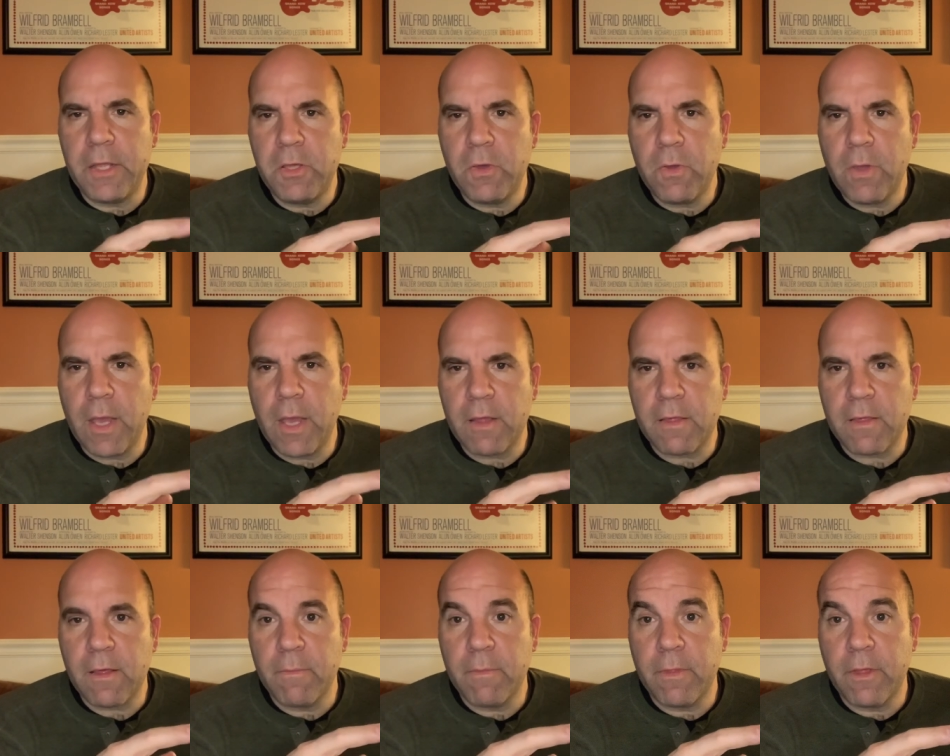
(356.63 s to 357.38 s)
you can get
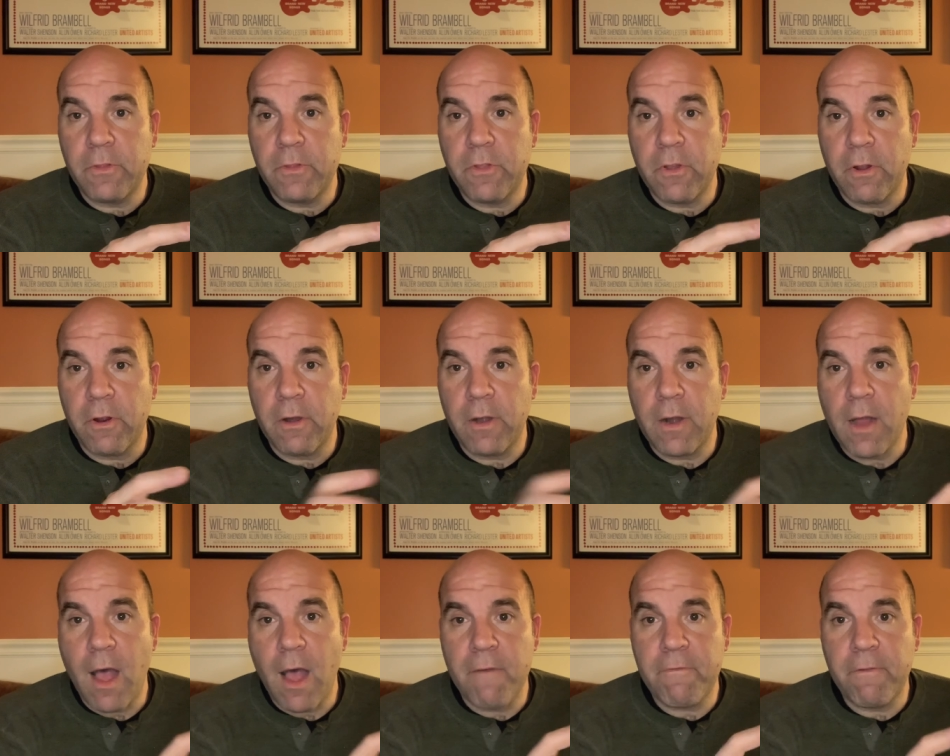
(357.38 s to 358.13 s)
some of the dirt
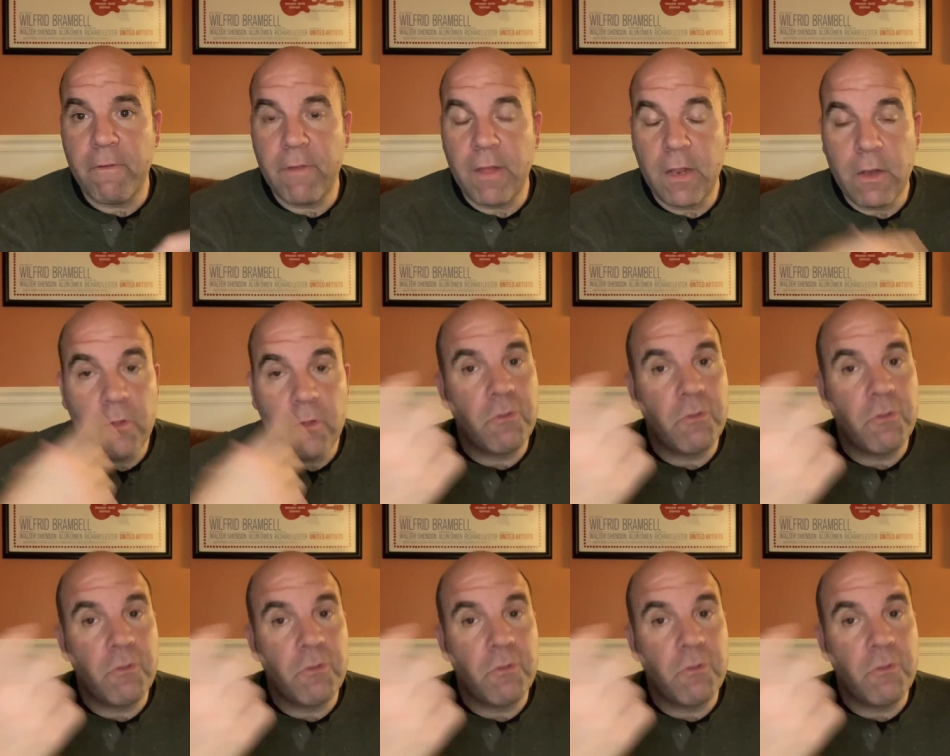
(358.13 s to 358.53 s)
off of it.